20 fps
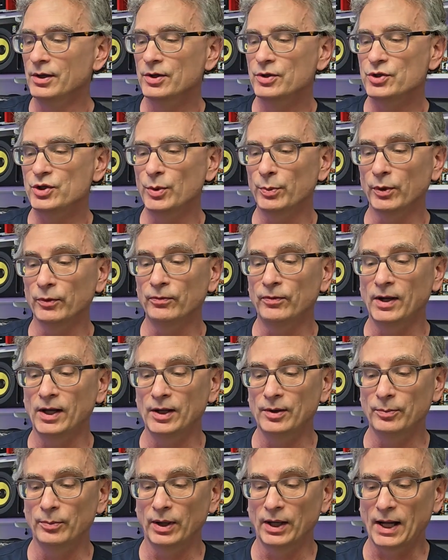super
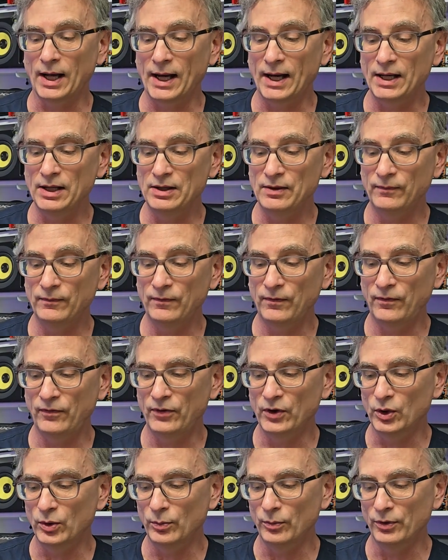fun, but I
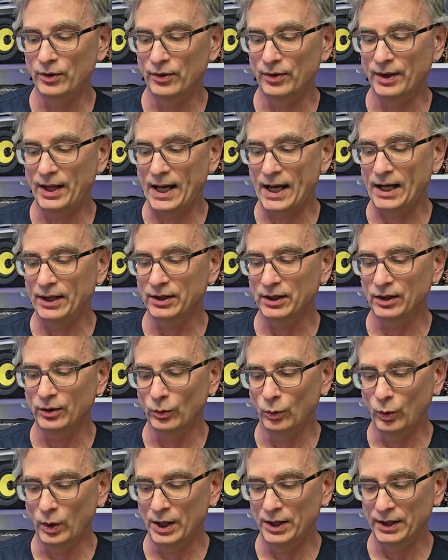filmed that
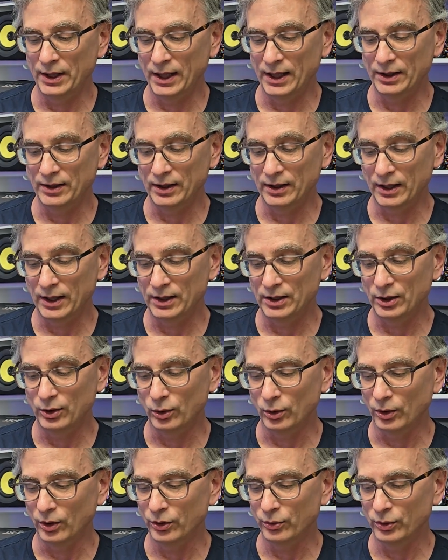in one night, and I did
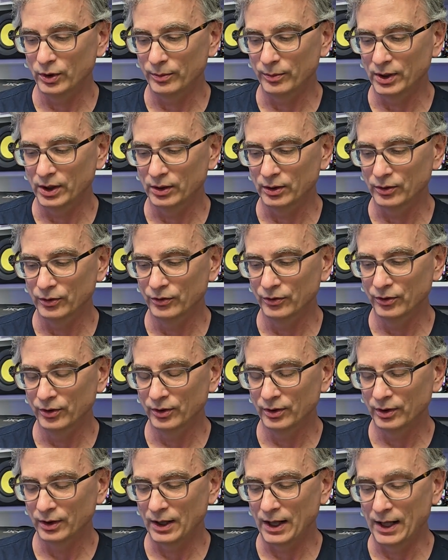all 3 builds,
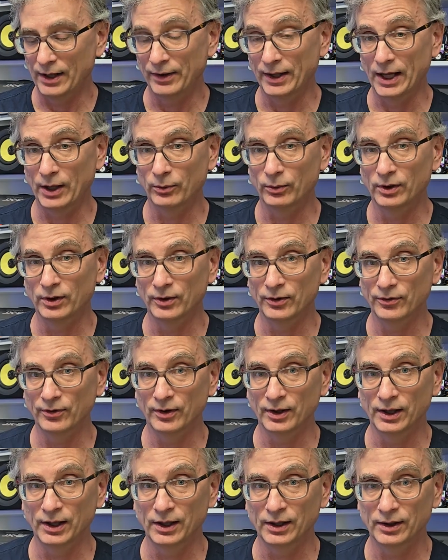and that was
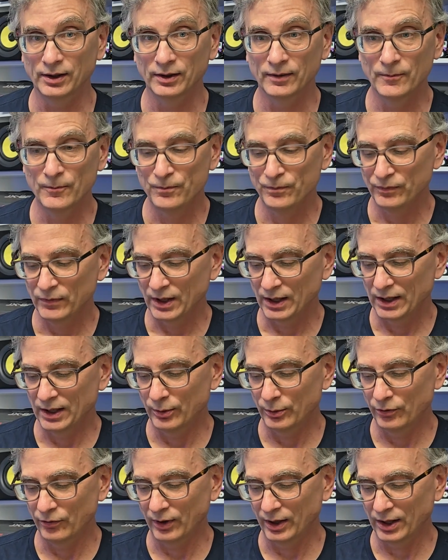like it
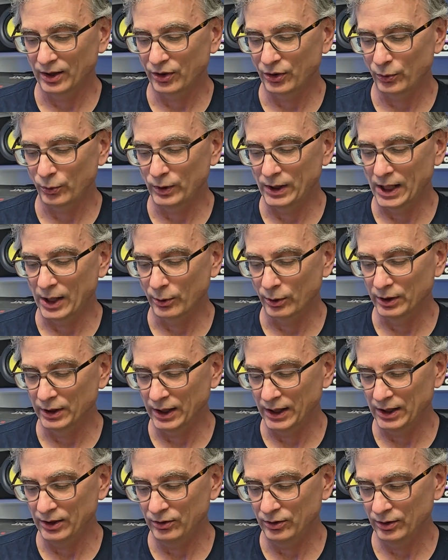was like a 3 hour
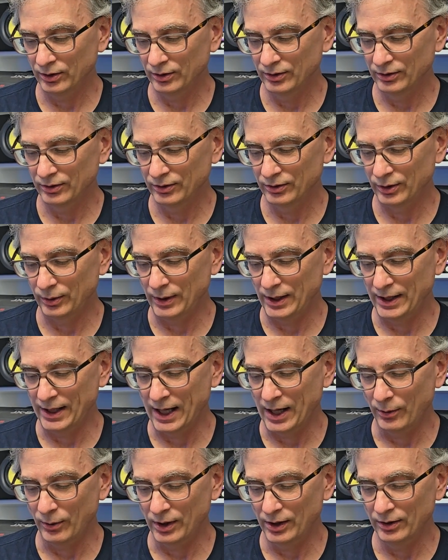night doing
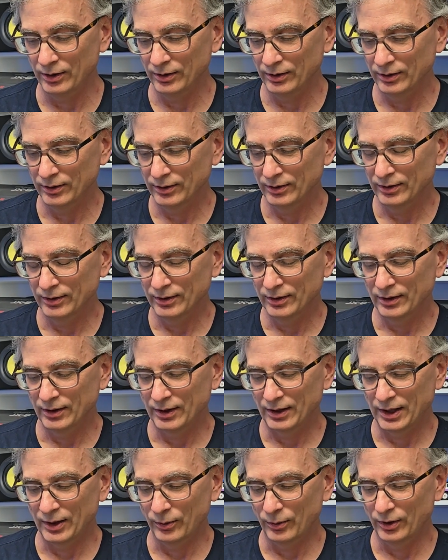that one.
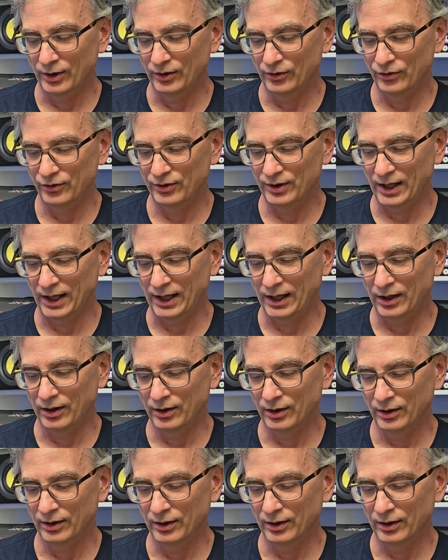It was yeah,